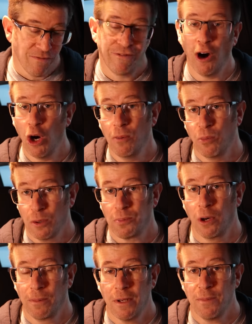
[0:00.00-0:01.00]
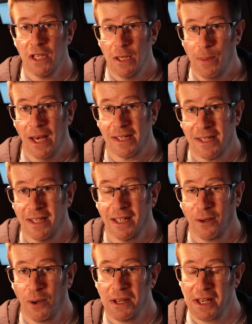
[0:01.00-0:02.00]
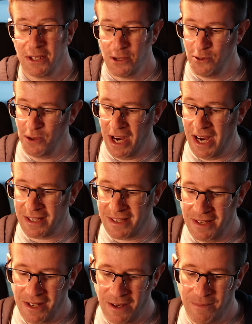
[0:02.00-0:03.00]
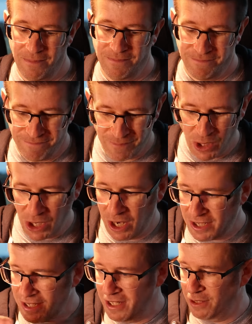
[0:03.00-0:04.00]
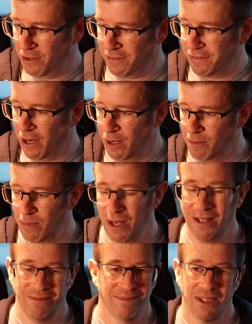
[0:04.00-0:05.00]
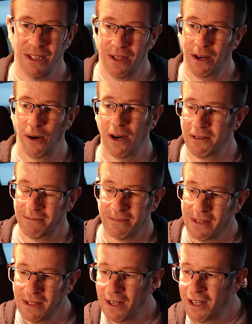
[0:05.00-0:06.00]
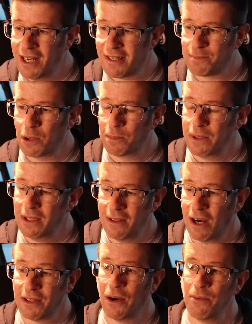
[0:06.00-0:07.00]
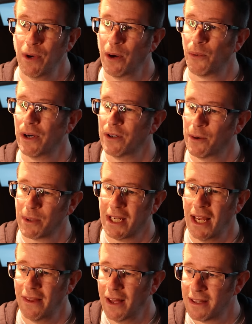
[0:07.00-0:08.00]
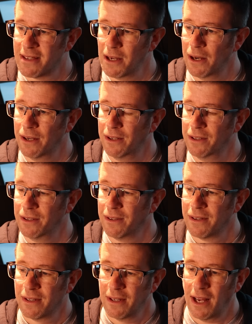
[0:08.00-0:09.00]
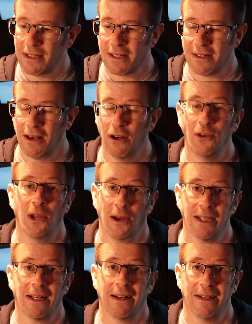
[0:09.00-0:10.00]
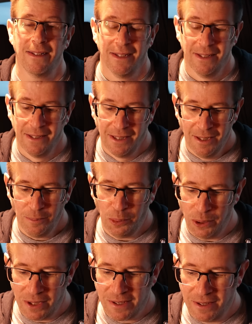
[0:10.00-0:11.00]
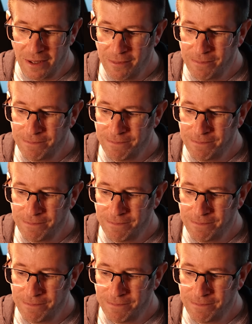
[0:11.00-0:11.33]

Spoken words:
Foam would probably be the best thing, where they do that cutting of the foam. But, you know, I don't know where I would get that done, and that's unlikely. But